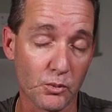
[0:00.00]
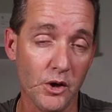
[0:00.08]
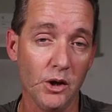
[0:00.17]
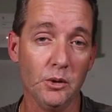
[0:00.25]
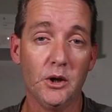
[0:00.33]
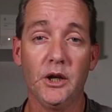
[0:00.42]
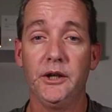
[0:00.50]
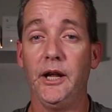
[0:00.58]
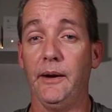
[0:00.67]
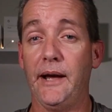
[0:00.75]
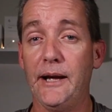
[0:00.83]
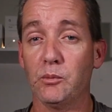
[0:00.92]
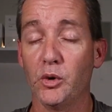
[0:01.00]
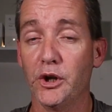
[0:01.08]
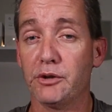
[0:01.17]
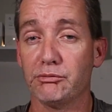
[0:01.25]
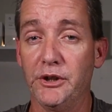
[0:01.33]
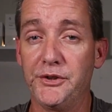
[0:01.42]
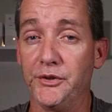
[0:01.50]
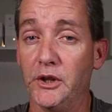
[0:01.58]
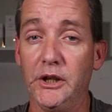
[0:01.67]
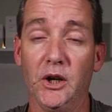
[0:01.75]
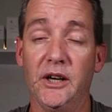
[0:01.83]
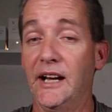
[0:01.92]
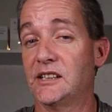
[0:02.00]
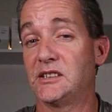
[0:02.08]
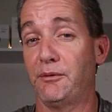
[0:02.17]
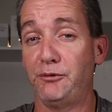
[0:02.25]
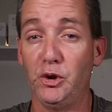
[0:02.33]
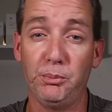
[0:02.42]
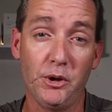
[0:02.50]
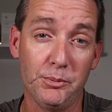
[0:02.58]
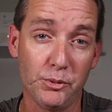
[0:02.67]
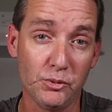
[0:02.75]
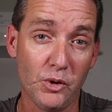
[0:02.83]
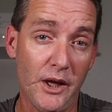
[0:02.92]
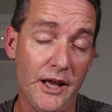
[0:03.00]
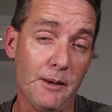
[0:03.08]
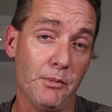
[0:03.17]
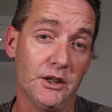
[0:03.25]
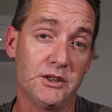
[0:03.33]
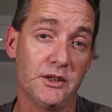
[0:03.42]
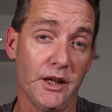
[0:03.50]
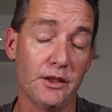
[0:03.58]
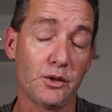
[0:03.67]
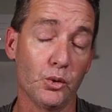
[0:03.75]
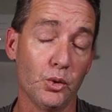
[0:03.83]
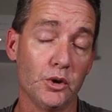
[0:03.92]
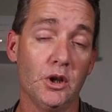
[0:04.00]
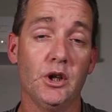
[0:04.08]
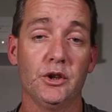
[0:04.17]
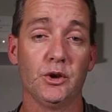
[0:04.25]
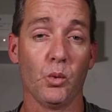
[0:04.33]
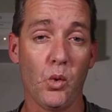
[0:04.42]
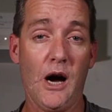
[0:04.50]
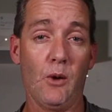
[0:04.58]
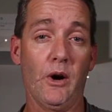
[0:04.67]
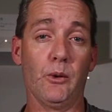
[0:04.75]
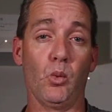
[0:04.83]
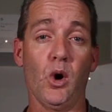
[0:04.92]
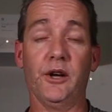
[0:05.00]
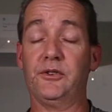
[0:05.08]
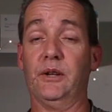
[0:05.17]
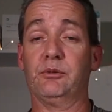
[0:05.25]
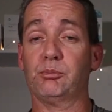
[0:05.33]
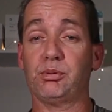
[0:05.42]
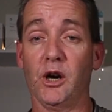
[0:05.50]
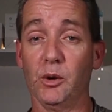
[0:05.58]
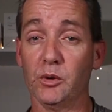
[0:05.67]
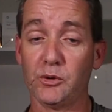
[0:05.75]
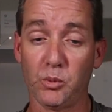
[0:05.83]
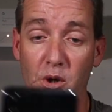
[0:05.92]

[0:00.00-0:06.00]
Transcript: as well. Now at work recently, I asked a few people how much they thought the Huawei Y7 Pro was